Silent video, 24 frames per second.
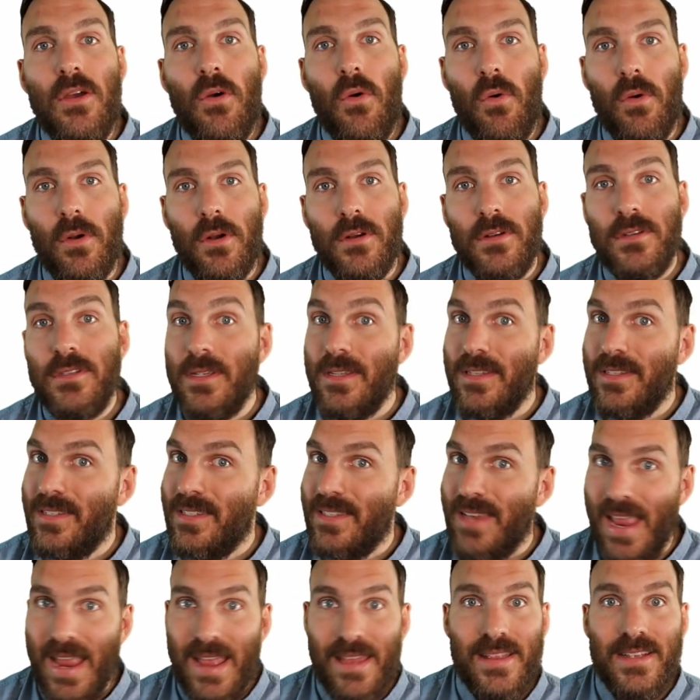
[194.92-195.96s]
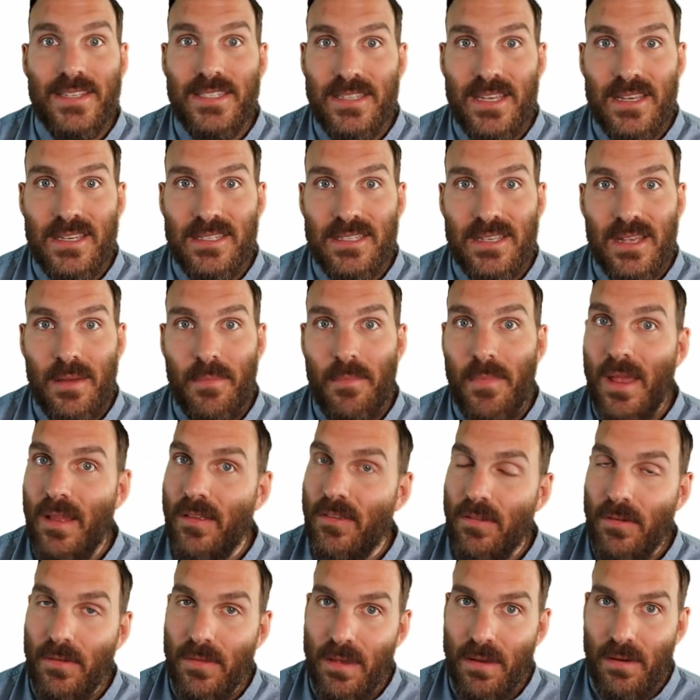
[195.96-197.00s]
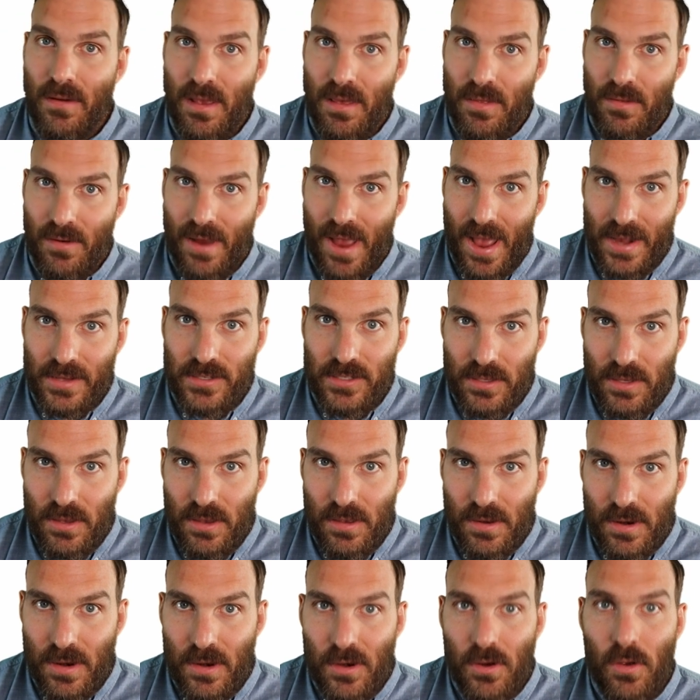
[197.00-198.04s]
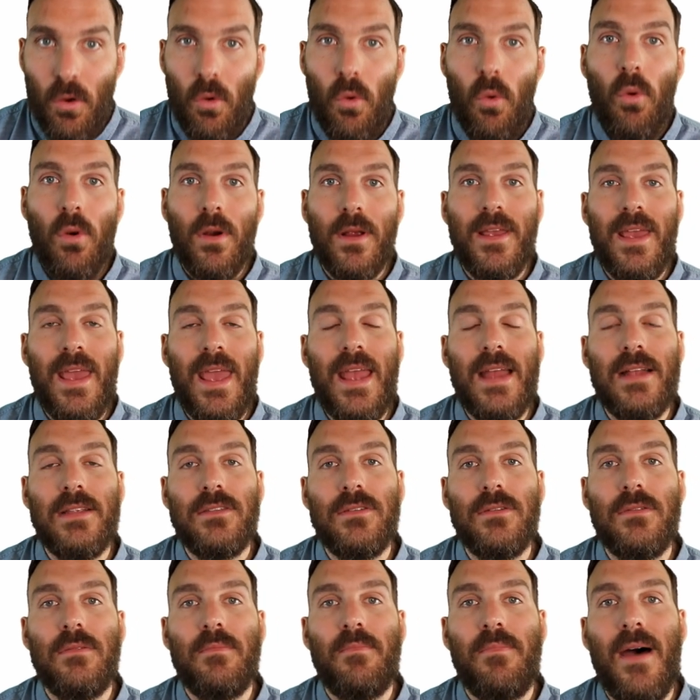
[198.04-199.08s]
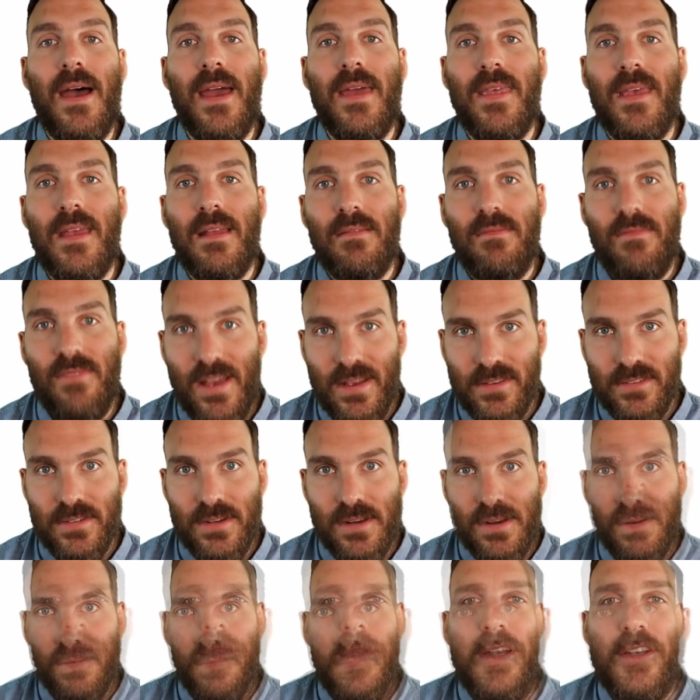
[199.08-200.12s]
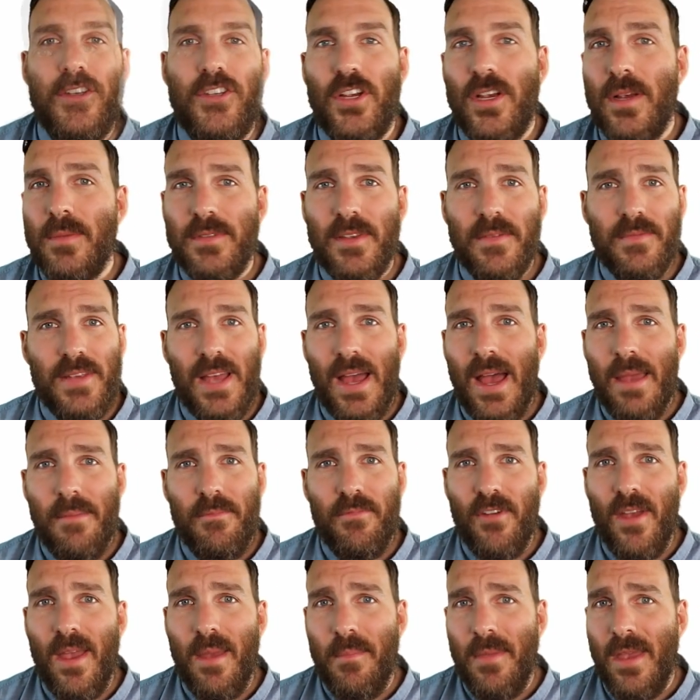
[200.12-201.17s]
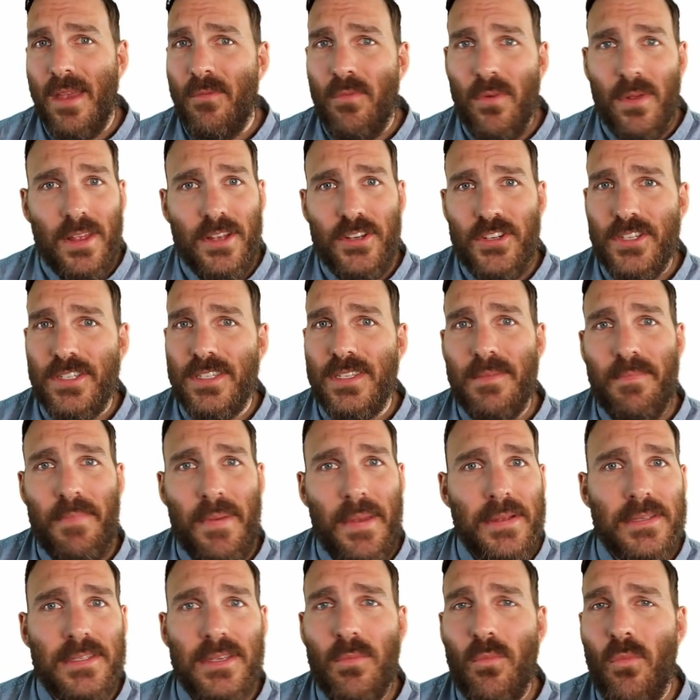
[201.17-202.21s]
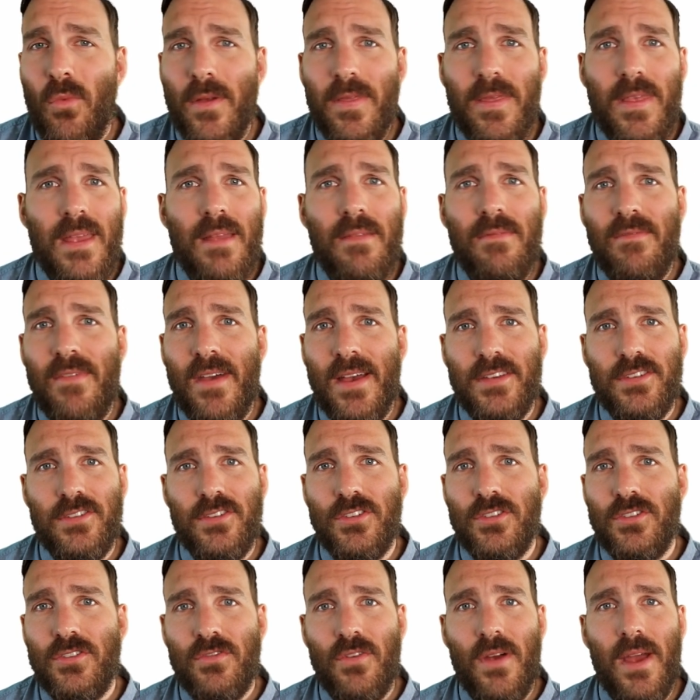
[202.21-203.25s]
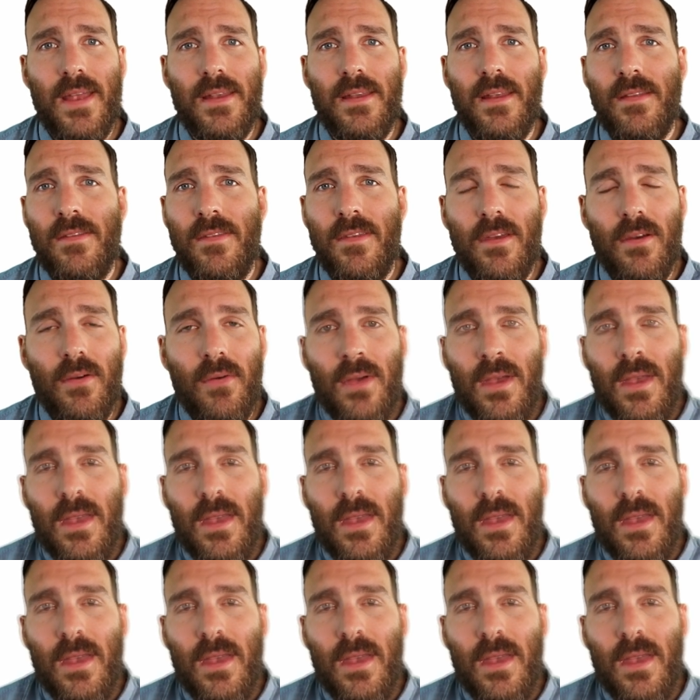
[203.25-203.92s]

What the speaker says: orders stay in the system until they're either executed or canceled by the investor. In terms of time frame, it really just depends on what the investor is trying to do.